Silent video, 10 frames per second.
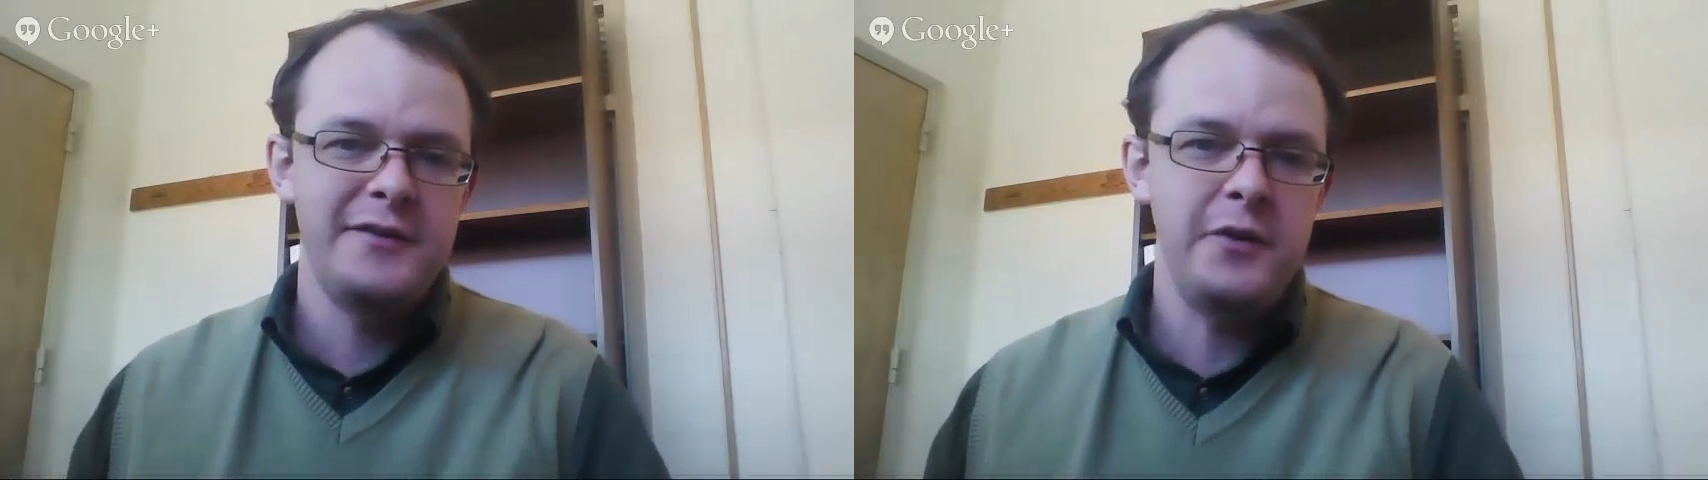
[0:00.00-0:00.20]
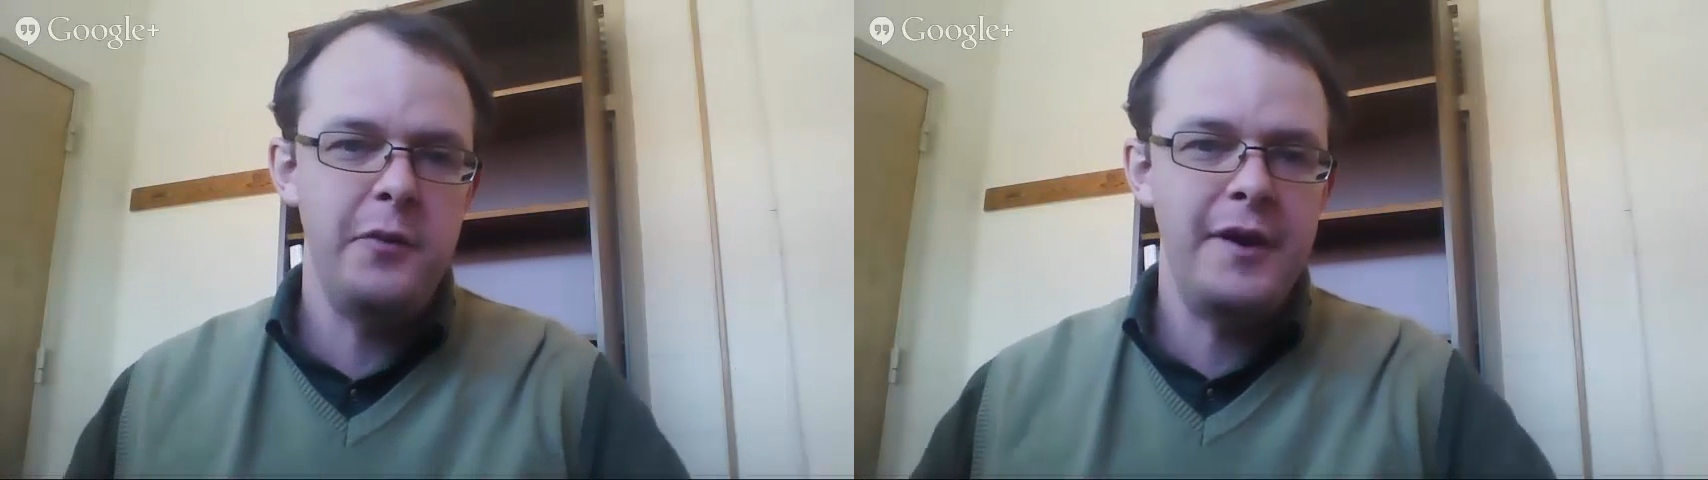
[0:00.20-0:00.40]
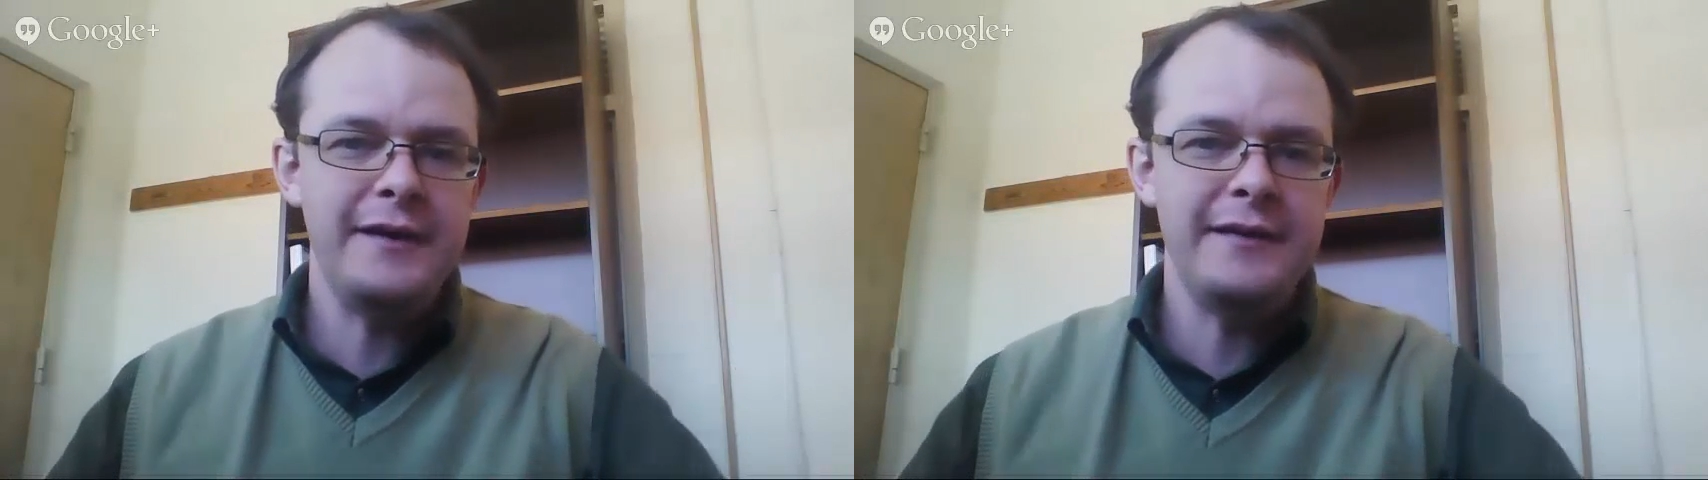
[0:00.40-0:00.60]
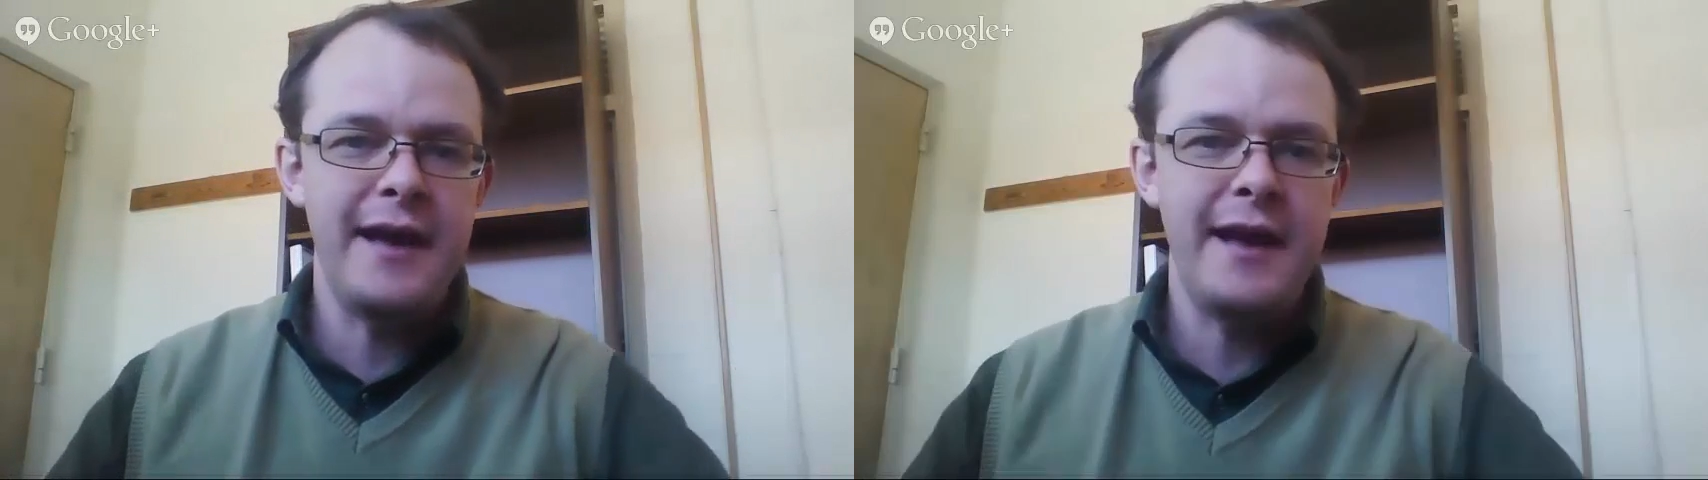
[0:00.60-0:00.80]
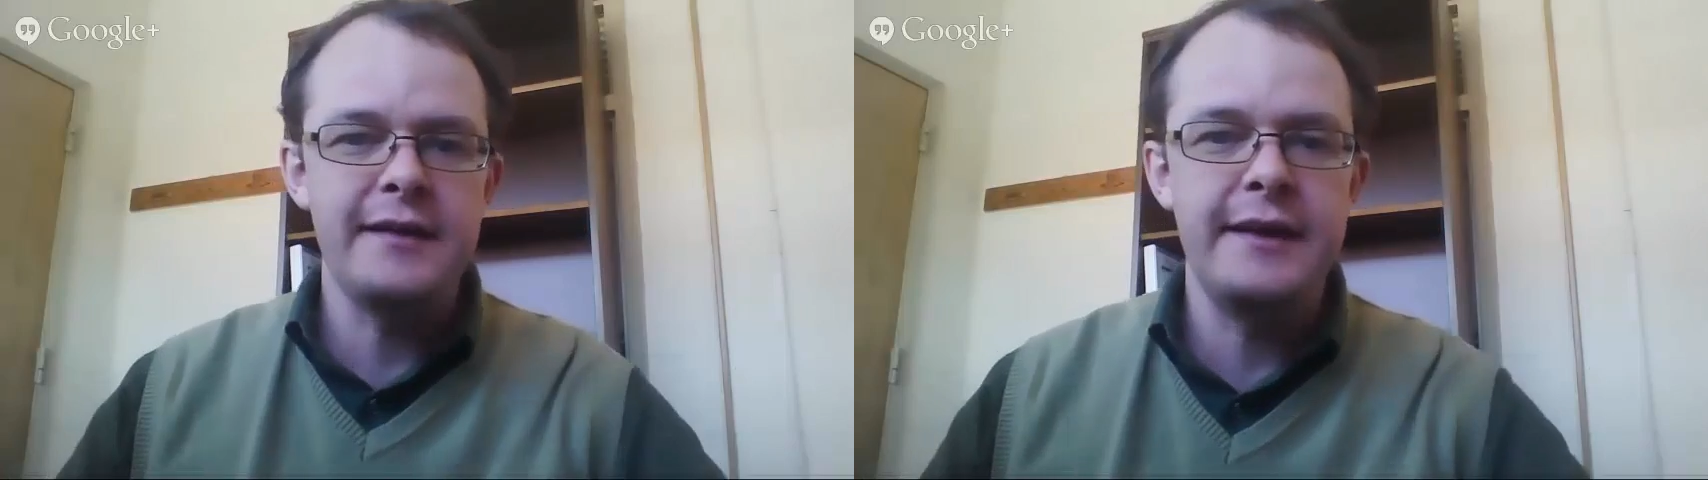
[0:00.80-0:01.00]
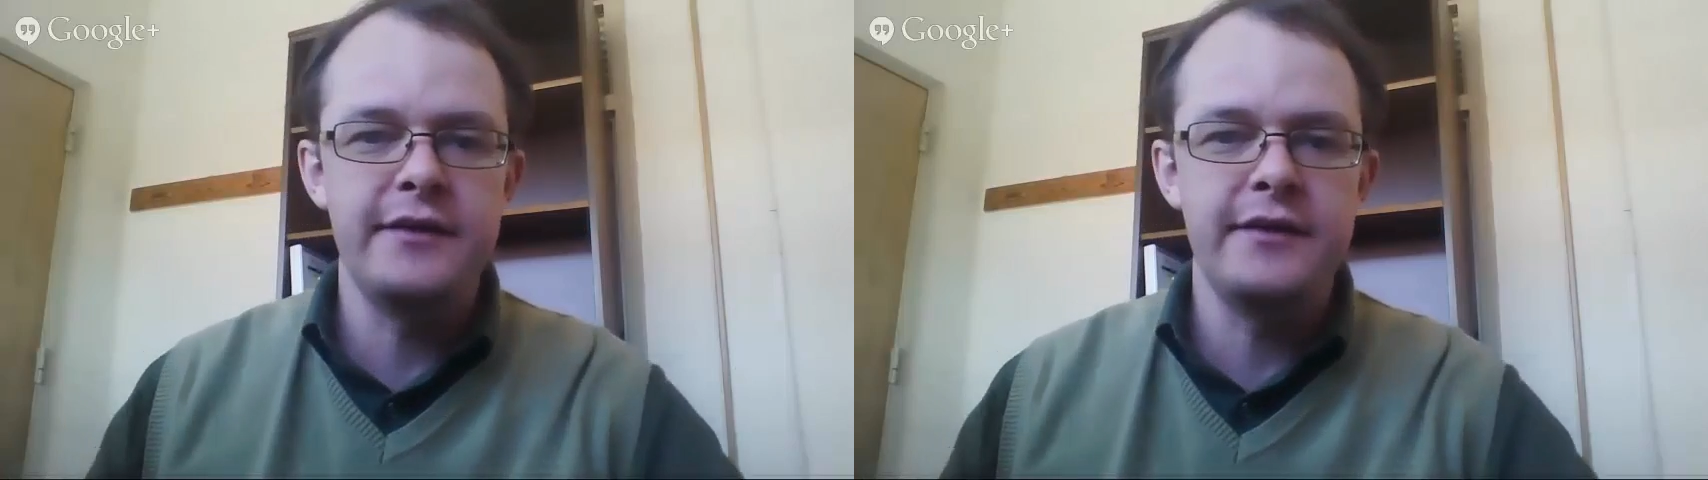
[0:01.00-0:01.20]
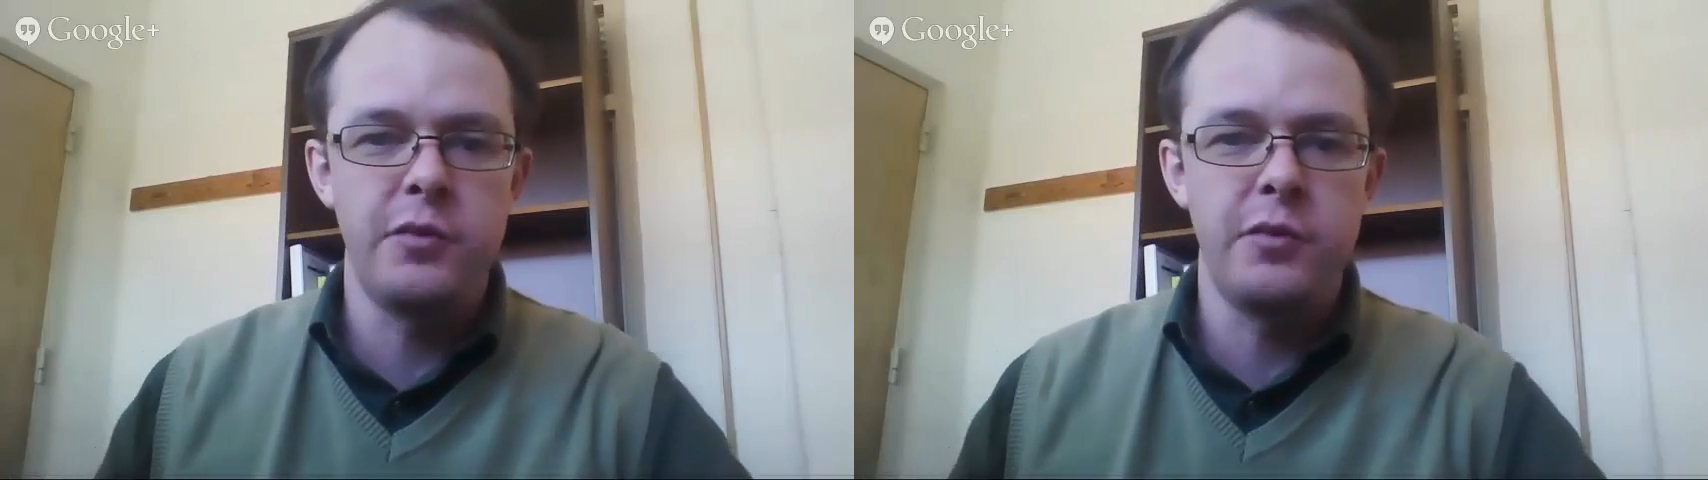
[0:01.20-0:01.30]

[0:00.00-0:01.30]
So what exactly is